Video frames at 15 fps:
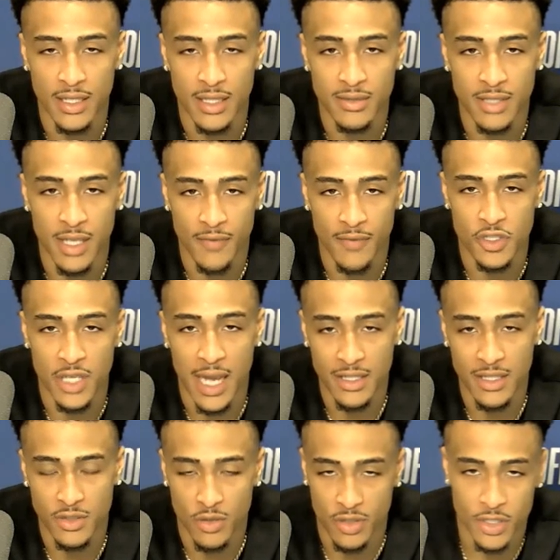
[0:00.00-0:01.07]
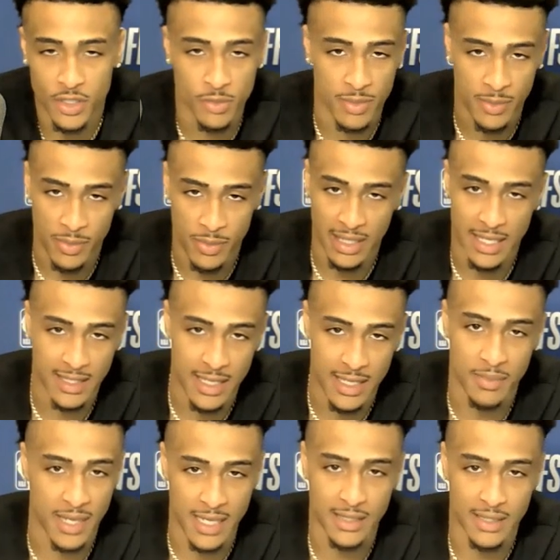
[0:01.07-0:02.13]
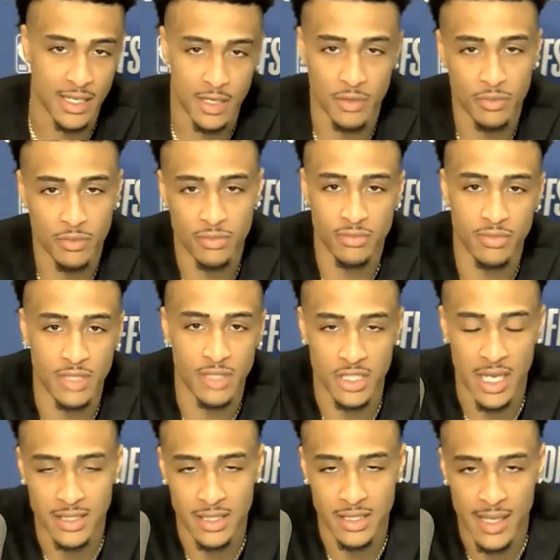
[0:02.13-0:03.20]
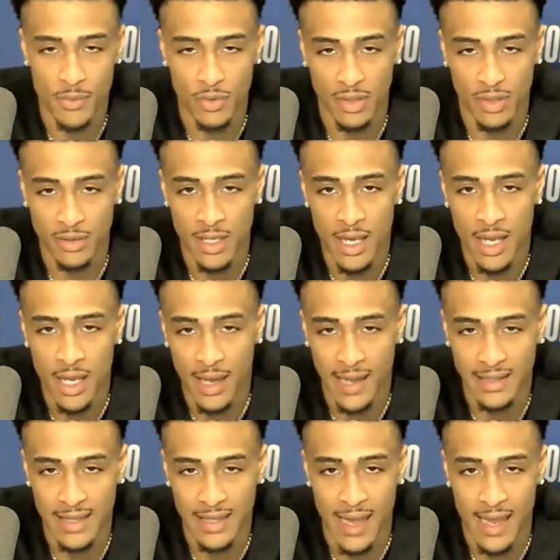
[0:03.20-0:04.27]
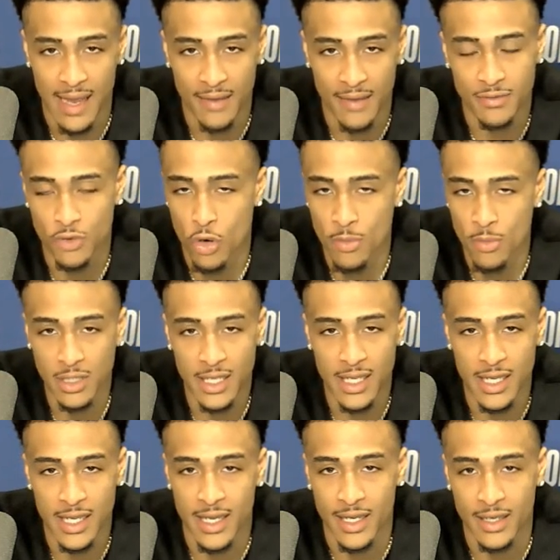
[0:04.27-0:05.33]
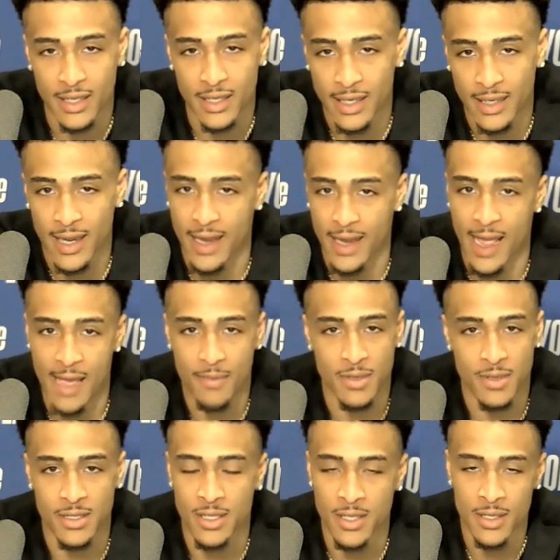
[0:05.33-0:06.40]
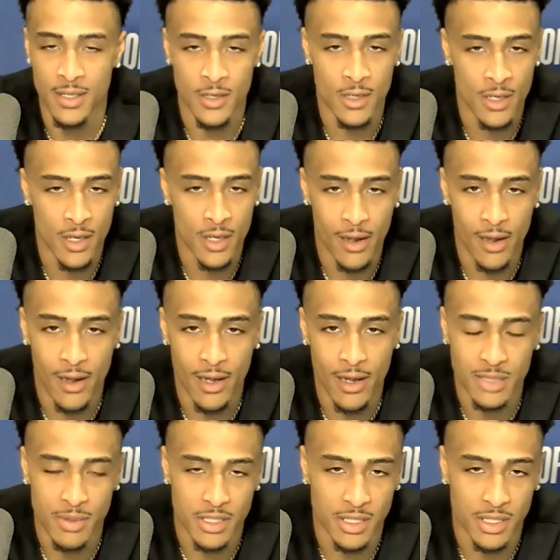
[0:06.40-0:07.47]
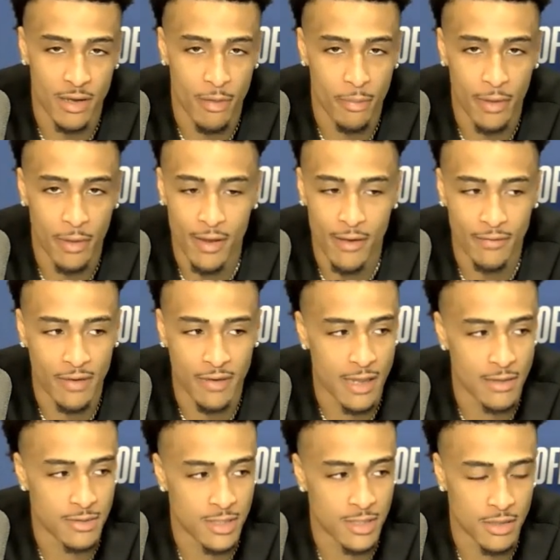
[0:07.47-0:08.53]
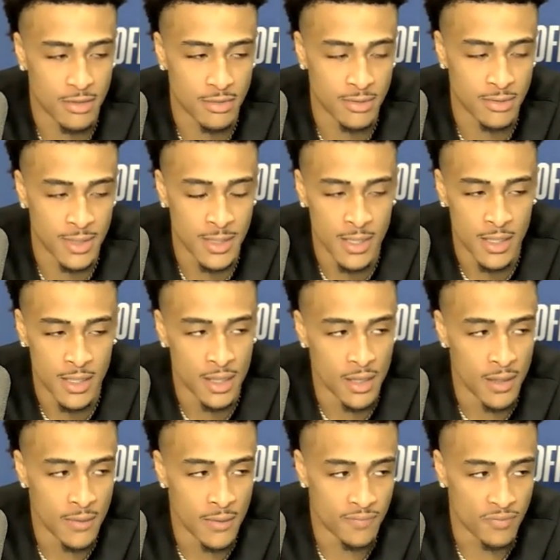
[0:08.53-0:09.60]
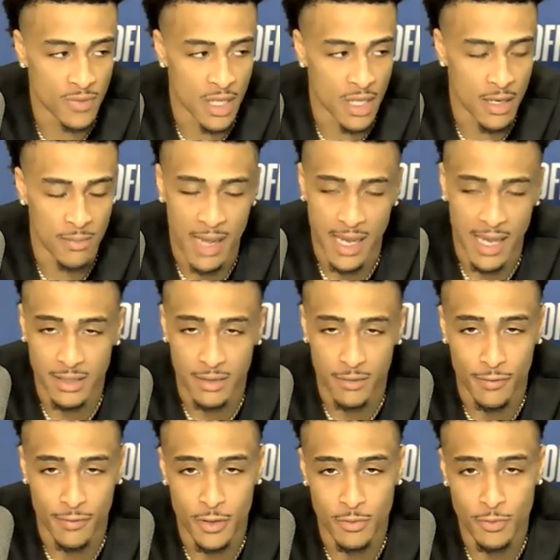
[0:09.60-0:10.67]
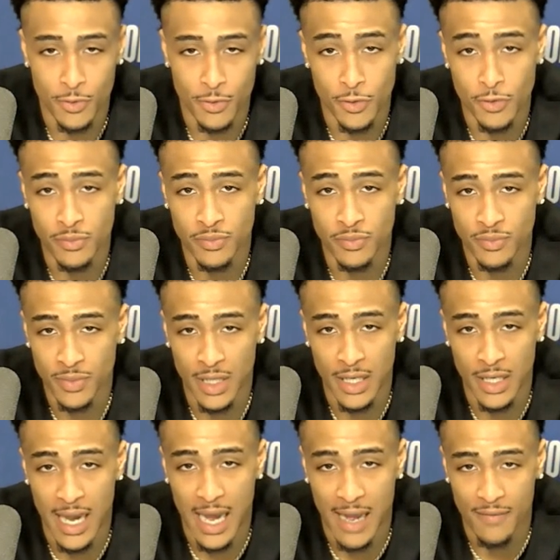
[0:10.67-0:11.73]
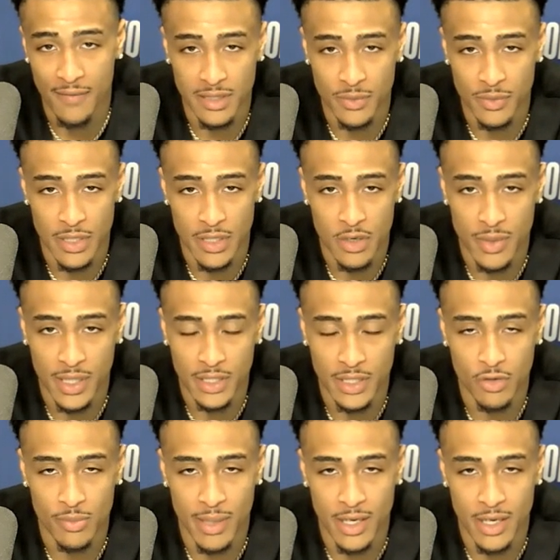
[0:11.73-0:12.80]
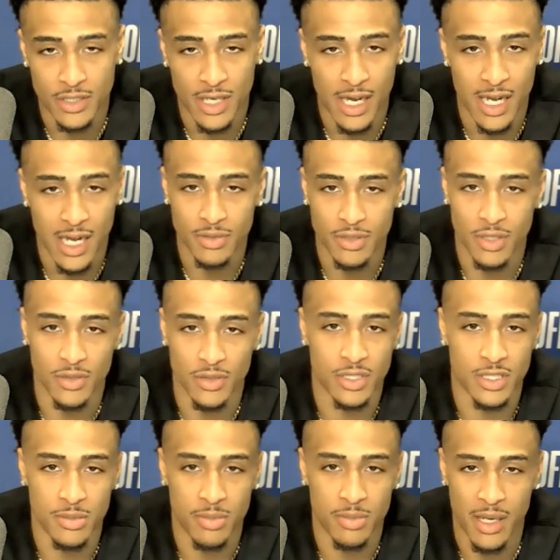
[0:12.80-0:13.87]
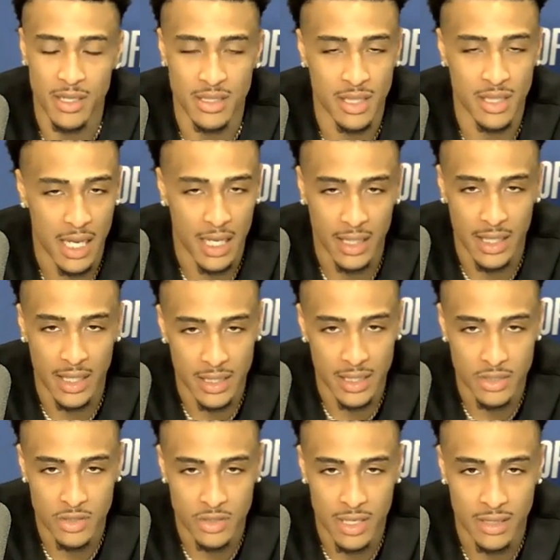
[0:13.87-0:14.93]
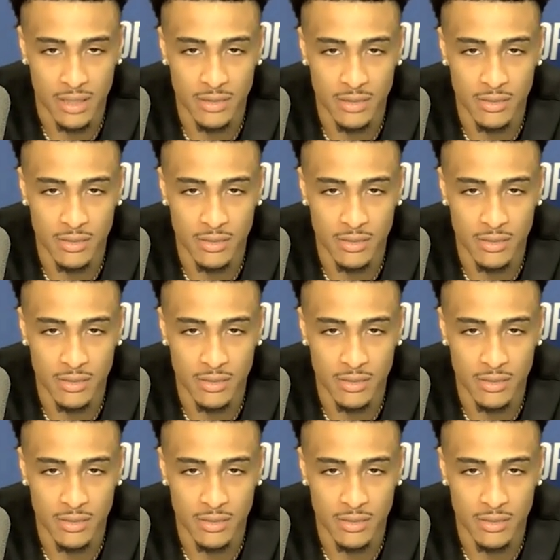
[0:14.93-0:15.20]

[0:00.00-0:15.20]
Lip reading: tougher shots, we let them get, the shots that they would like to have normally, and that can't happen, especially in a playoff game. So back to the film room. Obviously, we know we can do a better job, so it's just about us locking in and trying to